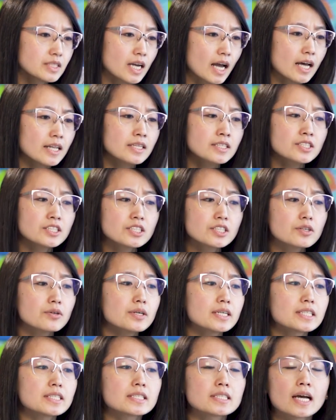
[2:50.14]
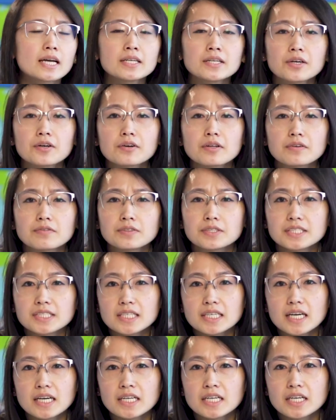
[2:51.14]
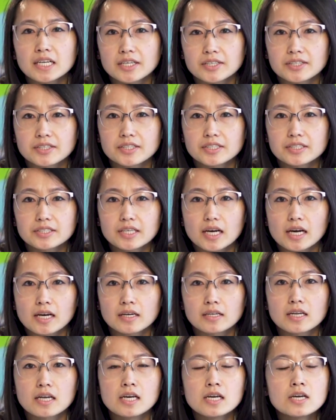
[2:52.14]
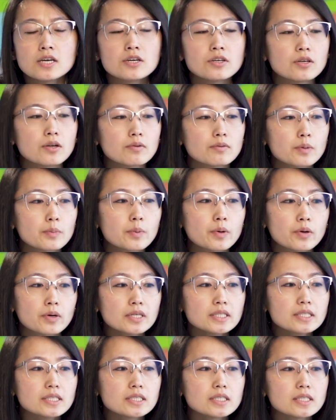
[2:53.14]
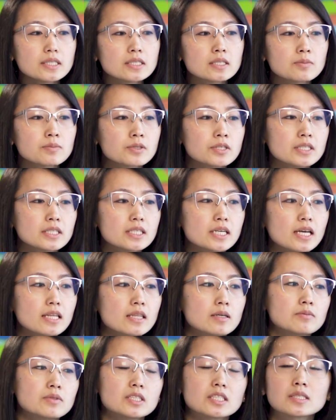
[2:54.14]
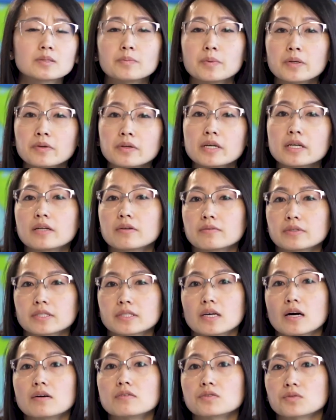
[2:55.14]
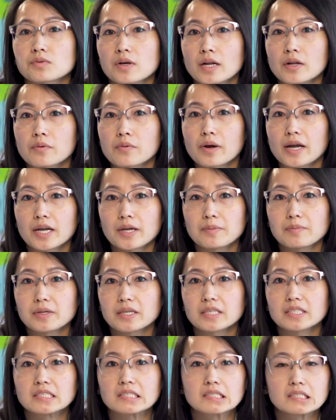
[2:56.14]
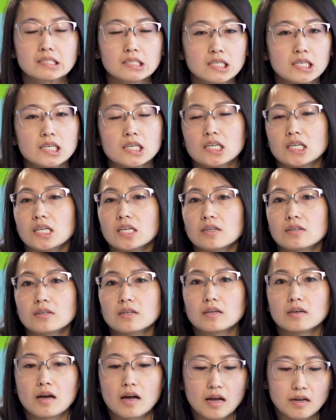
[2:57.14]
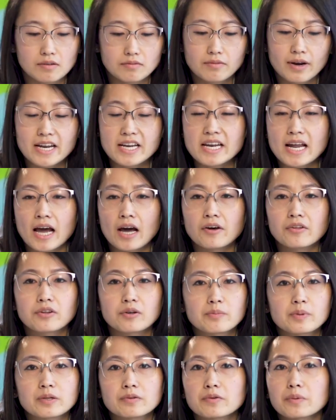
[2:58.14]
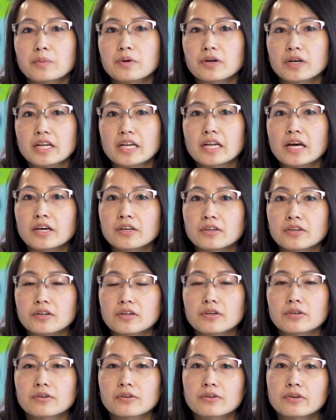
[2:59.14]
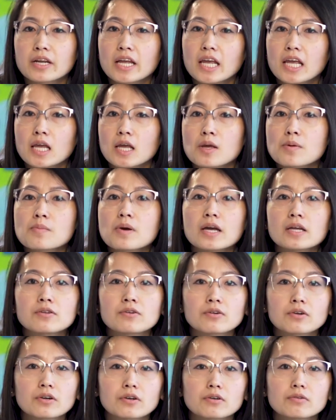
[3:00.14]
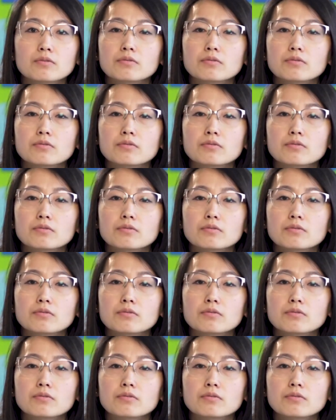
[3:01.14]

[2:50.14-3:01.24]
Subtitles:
And then just a quick side note, if you see any errors on your reports, it's important to get them disputed and resolved right away, because right now they're being reported under your name and your